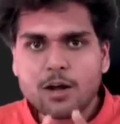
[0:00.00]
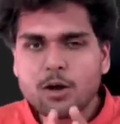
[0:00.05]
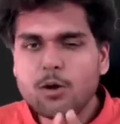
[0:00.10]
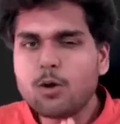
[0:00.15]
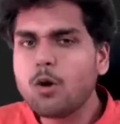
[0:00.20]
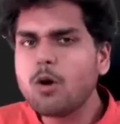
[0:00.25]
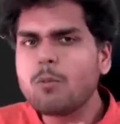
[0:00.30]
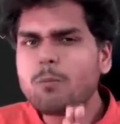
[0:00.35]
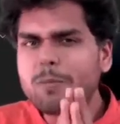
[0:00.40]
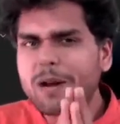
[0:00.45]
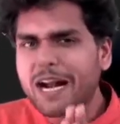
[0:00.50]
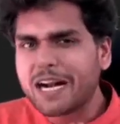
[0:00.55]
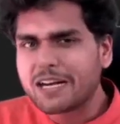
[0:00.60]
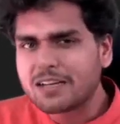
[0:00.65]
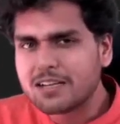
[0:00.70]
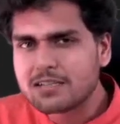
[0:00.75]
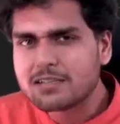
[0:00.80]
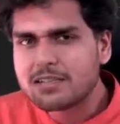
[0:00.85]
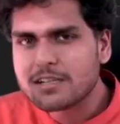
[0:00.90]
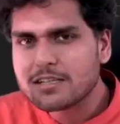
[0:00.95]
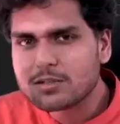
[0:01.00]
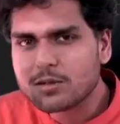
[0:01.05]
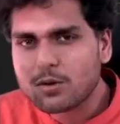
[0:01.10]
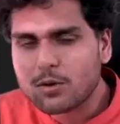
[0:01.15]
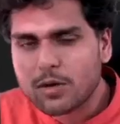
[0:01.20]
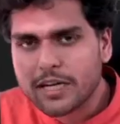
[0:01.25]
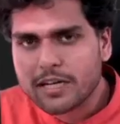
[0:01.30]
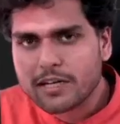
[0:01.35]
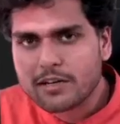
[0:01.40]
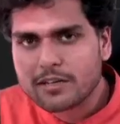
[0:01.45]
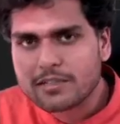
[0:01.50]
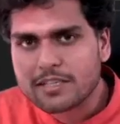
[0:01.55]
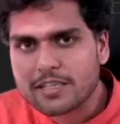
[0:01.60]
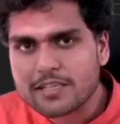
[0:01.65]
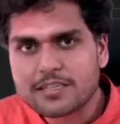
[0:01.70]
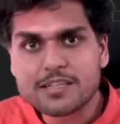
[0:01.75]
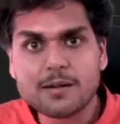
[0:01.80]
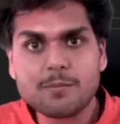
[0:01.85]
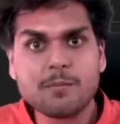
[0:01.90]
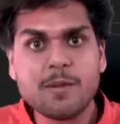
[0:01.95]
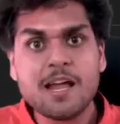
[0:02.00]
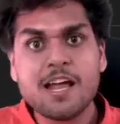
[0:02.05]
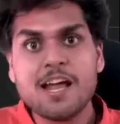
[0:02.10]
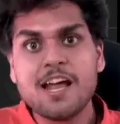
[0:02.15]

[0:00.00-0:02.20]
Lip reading: Go practice this code in your system.